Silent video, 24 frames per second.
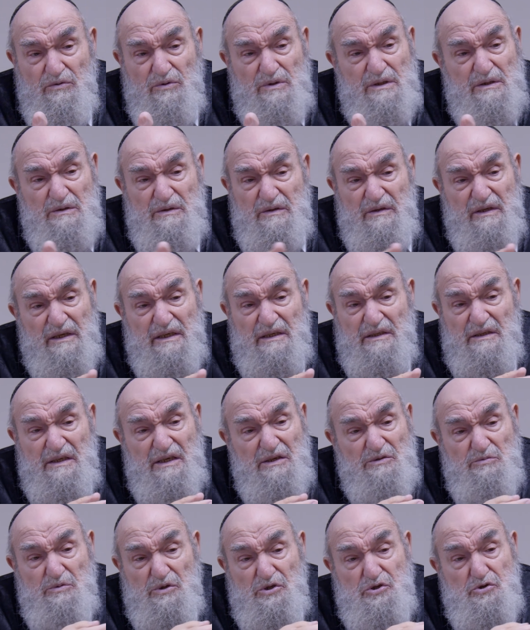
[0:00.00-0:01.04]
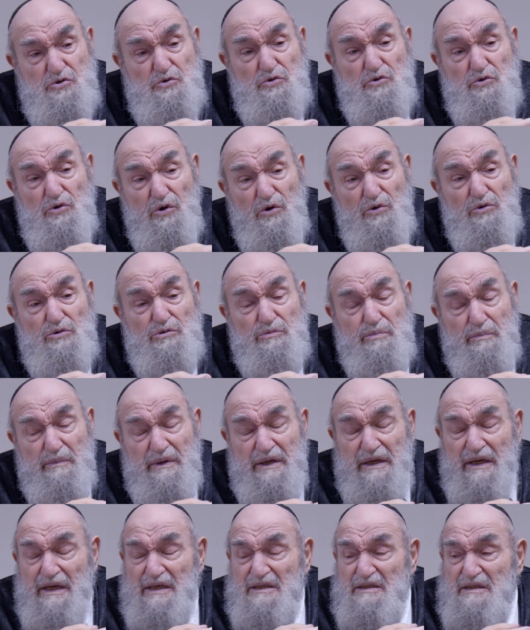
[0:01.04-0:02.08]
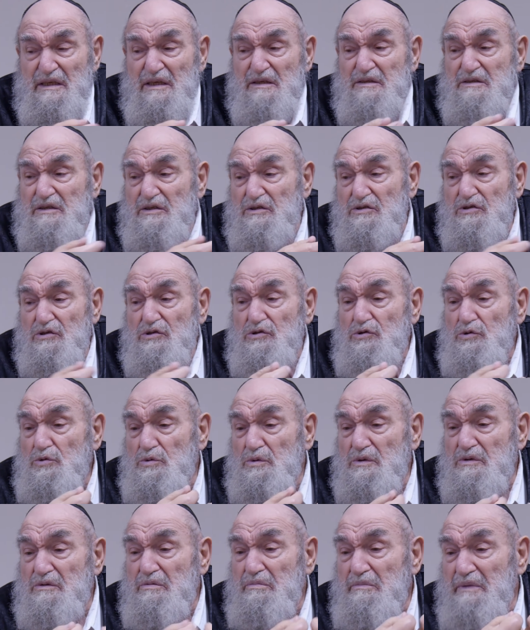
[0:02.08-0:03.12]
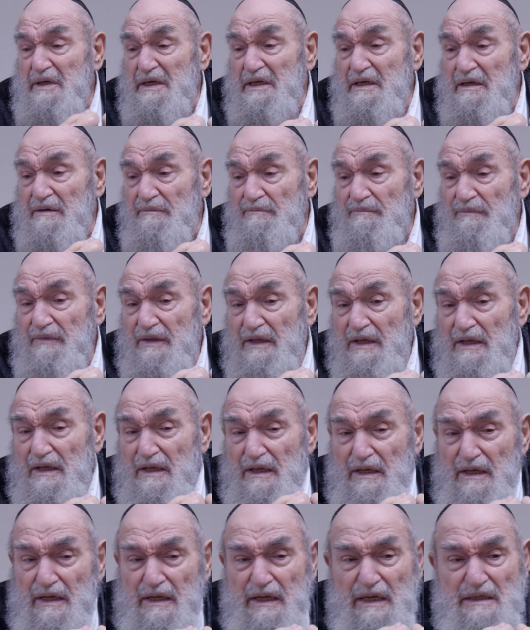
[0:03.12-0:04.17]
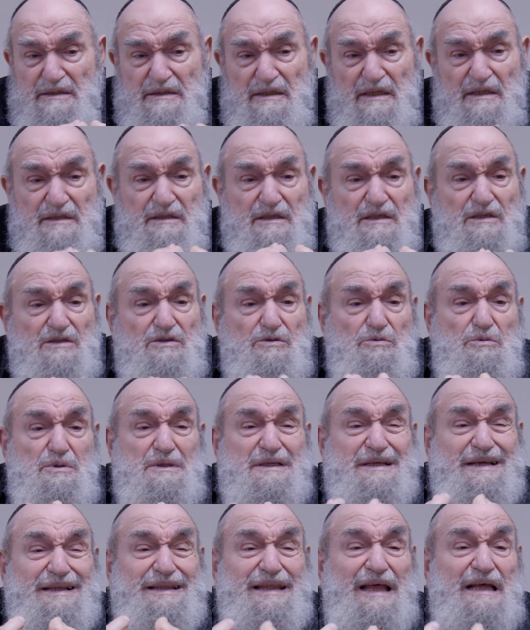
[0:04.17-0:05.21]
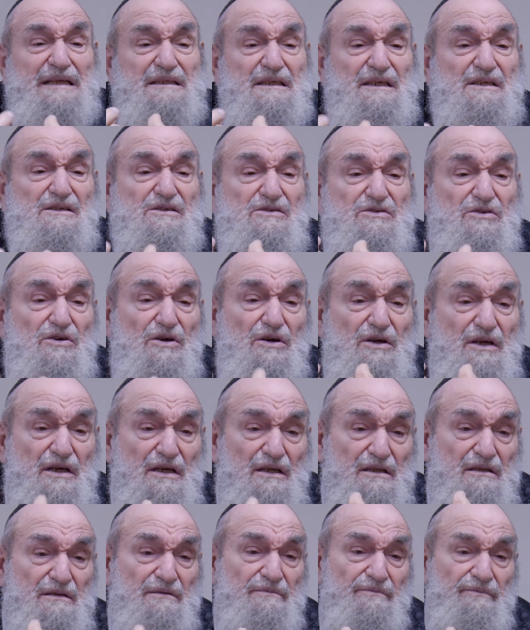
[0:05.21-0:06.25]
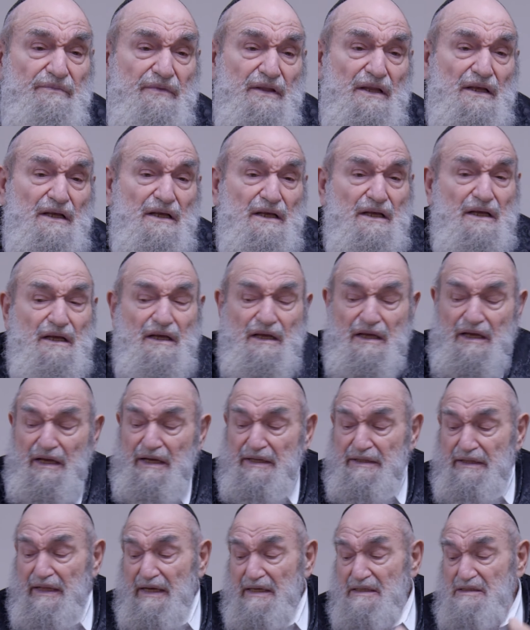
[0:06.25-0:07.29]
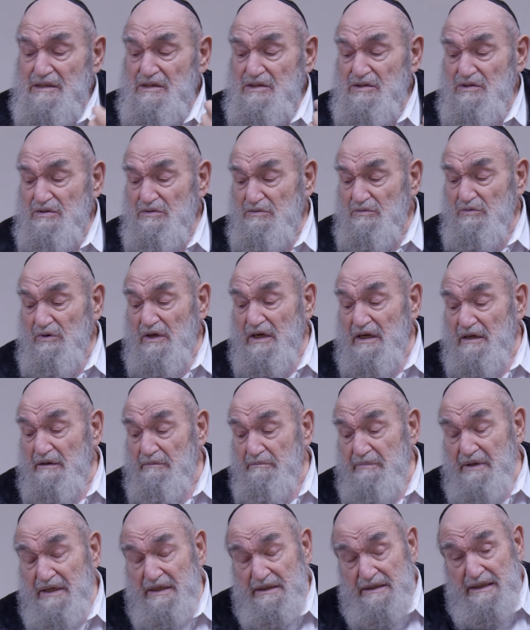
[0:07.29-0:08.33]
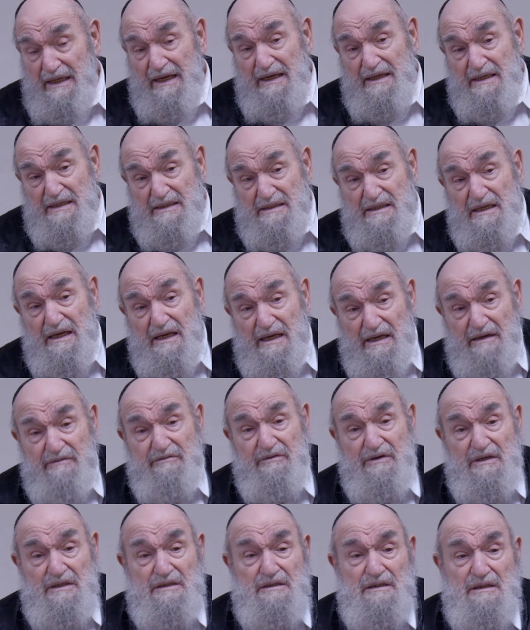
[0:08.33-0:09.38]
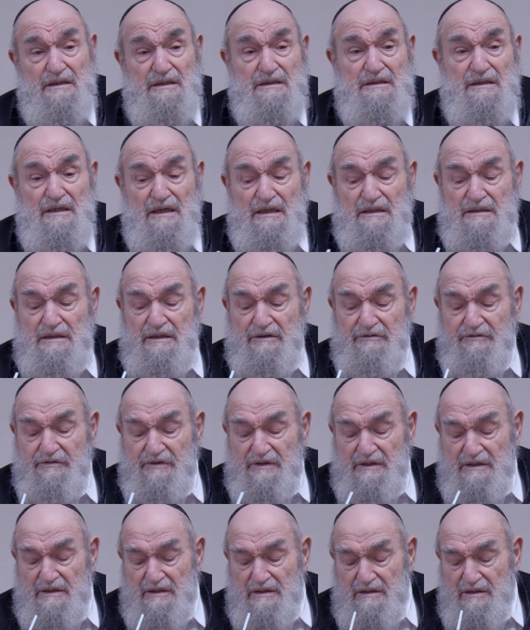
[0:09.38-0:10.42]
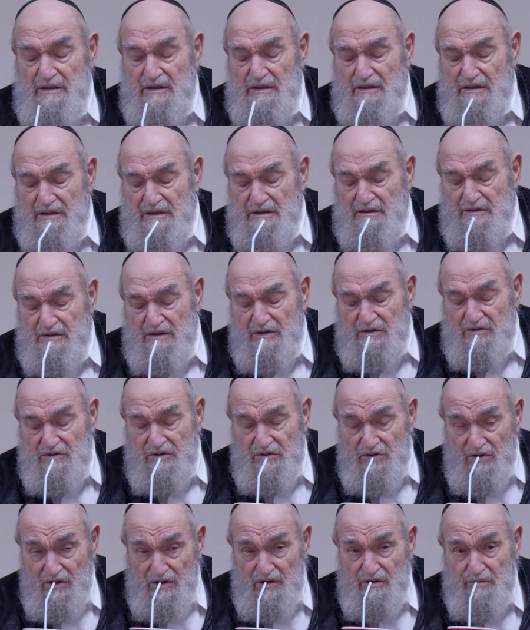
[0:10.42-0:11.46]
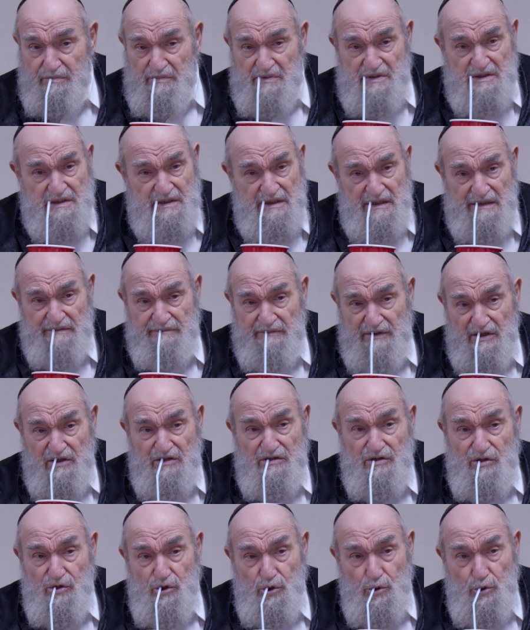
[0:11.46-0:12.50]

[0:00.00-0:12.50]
all the things, these, what you told me has nothing to do with me. It has nothing to do with Claudius Soyer. And that's one of the big titles I have on, on, on different uh, chokhmas. I mean,